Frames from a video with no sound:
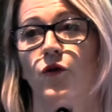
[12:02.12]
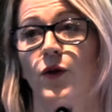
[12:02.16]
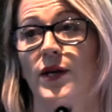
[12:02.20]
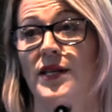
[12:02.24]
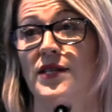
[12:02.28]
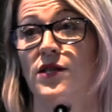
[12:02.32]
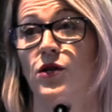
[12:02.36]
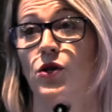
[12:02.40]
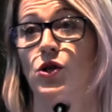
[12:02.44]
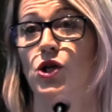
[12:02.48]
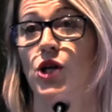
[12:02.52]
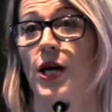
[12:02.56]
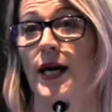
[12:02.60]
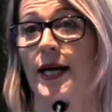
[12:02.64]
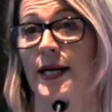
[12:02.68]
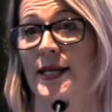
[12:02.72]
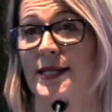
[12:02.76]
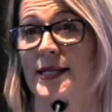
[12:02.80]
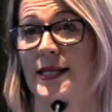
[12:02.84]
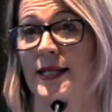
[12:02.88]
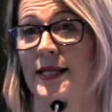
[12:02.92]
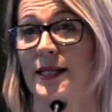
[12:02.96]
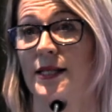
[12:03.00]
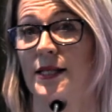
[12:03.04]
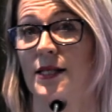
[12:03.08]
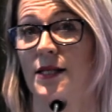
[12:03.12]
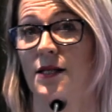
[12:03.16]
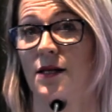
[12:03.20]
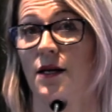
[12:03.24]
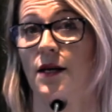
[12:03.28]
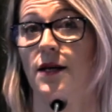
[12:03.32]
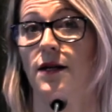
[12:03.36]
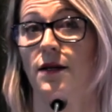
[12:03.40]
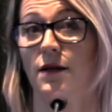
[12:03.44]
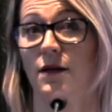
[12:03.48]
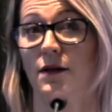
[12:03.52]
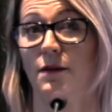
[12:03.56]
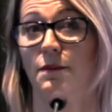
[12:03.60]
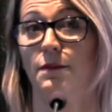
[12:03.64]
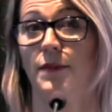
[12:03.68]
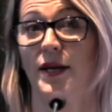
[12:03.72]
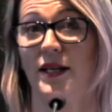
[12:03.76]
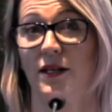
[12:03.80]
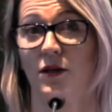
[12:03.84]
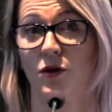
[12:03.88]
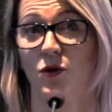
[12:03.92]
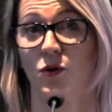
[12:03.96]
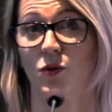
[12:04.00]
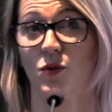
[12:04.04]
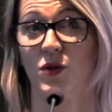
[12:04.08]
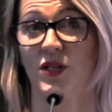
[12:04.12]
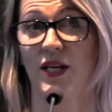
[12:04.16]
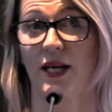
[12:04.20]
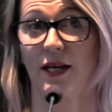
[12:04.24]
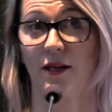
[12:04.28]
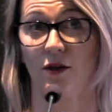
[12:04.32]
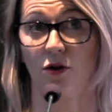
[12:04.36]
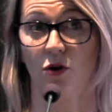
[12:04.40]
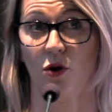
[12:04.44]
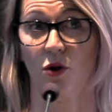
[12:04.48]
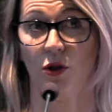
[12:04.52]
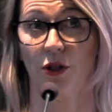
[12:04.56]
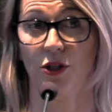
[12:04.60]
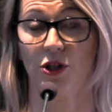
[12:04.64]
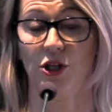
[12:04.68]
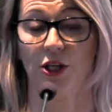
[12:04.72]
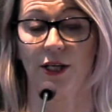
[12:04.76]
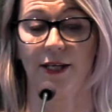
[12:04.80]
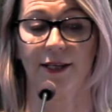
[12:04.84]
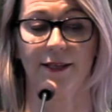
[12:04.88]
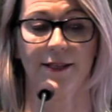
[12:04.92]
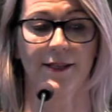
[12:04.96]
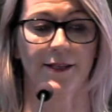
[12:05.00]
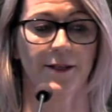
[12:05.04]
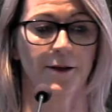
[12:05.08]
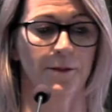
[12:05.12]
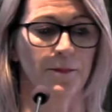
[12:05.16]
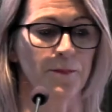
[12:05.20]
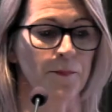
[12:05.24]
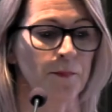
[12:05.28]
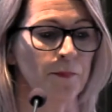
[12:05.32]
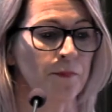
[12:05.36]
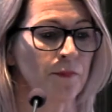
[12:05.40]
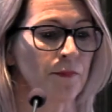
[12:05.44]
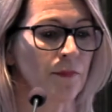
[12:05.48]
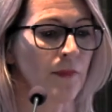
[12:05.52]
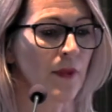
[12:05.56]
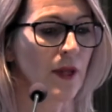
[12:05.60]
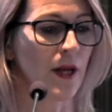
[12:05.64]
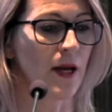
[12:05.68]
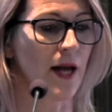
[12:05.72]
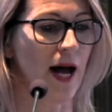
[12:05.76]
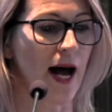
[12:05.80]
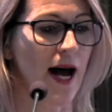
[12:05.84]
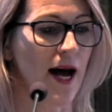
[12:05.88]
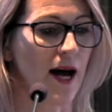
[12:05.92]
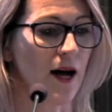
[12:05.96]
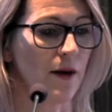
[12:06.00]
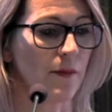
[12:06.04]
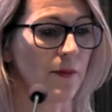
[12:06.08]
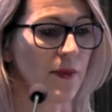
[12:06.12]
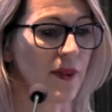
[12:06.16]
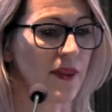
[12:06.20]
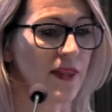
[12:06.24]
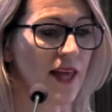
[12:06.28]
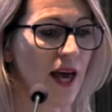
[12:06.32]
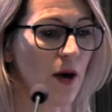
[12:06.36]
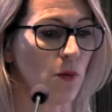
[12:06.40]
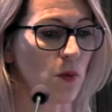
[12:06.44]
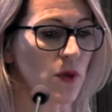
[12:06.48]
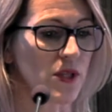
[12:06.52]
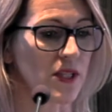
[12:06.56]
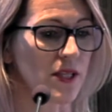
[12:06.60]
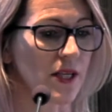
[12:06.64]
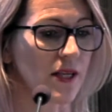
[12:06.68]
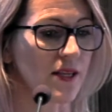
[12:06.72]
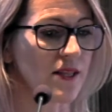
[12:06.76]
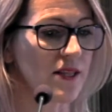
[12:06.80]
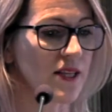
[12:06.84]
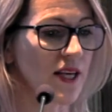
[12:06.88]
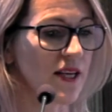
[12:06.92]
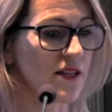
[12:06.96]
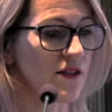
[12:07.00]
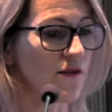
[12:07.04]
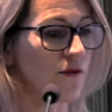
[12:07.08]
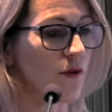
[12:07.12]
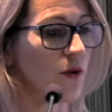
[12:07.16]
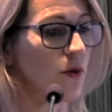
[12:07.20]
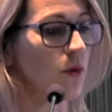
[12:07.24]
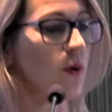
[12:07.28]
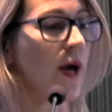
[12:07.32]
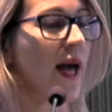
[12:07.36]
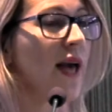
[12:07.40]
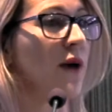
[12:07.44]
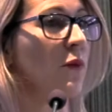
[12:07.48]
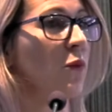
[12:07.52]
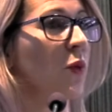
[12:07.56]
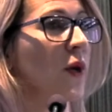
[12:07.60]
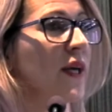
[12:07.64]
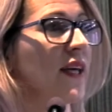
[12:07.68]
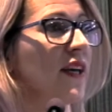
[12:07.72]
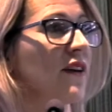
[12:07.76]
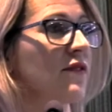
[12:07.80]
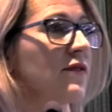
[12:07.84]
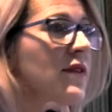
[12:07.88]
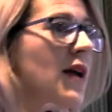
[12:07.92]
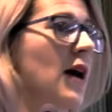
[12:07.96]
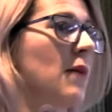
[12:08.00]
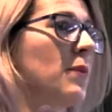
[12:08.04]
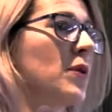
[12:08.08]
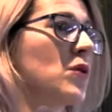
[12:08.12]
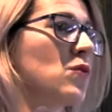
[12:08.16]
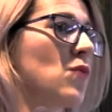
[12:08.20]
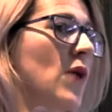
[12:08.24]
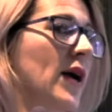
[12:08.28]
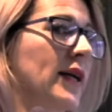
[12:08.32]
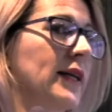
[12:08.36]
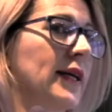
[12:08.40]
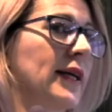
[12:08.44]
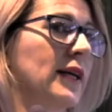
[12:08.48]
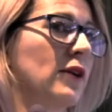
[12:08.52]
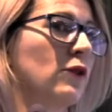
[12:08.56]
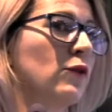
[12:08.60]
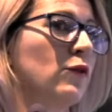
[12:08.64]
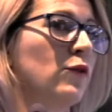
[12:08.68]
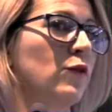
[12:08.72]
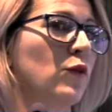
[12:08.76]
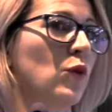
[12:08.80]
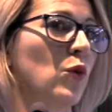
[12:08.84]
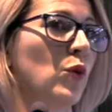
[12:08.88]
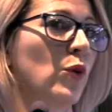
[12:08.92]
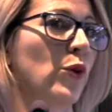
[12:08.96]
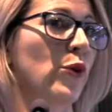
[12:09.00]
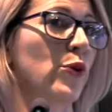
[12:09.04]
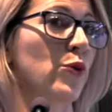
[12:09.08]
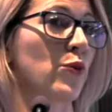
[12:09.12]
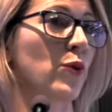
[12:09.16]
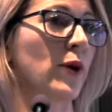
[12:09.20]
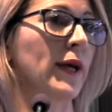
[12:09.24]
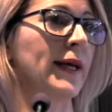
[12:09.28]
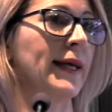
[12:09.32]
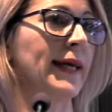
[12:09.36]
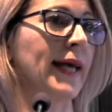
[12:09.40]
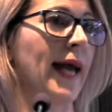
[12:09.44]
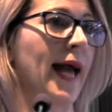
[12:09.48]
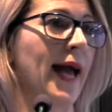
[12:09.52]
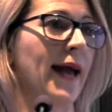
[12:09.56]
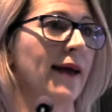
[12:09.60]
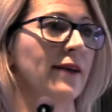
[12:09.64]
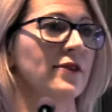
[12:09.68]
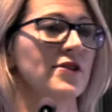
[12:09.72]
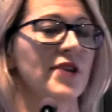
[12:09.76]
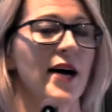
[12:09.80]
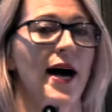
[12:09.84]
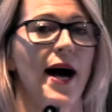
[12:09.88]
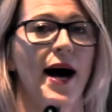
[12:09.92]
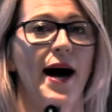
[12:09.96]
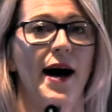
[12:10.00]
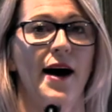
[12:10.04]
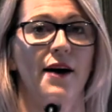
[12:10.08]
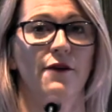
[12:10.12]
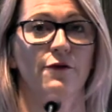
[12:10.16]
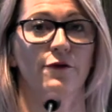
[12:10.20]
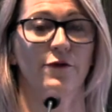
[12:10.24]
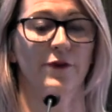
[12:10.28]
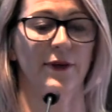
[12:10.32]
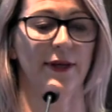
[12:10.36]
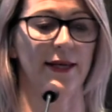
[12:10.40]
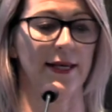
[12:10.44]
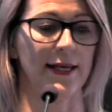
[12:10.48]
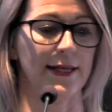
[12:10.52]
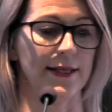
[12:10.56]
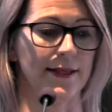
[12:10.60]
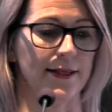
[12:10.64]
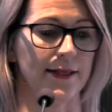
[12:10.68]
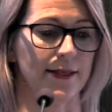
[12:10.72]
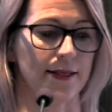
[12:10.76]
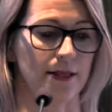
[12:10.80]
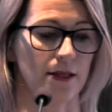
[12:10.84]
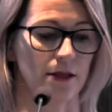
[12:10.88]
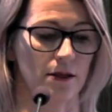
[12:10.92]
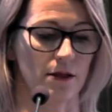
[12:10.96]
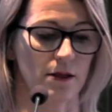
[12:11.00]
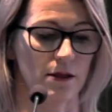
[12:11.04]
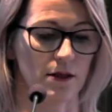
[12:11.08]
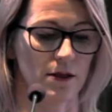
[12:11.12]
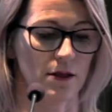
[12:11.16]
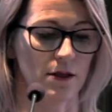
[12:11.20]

of Research Excellence in Medical Technologies. That was successful, and we have now been running for 3.5 years.